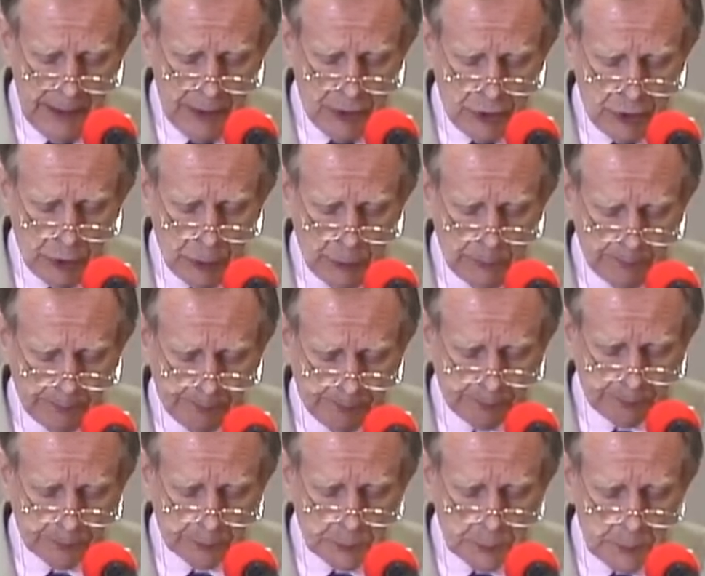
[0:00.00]
issue,
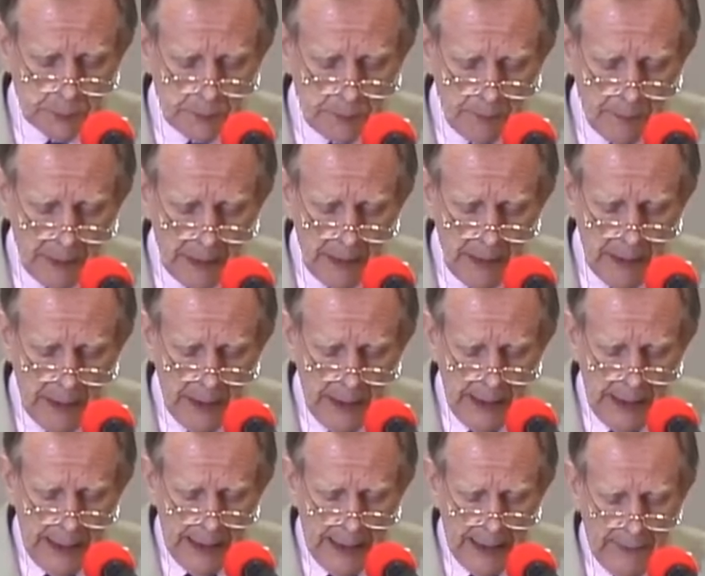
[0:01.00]

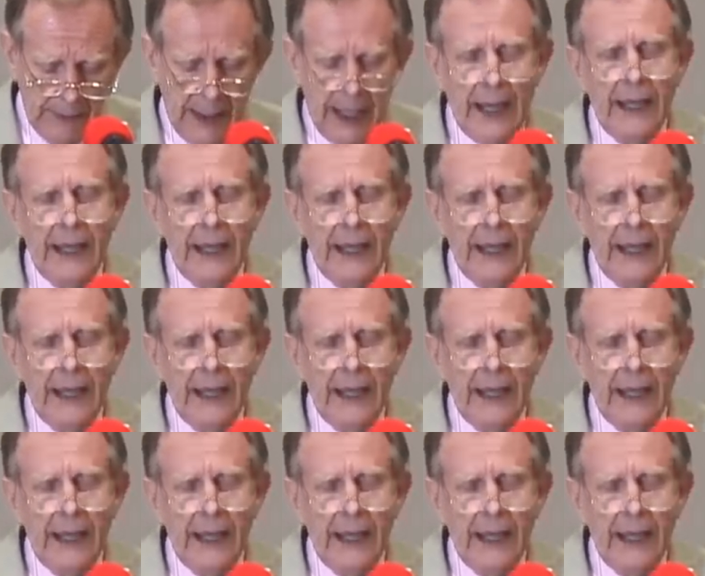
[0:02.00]
and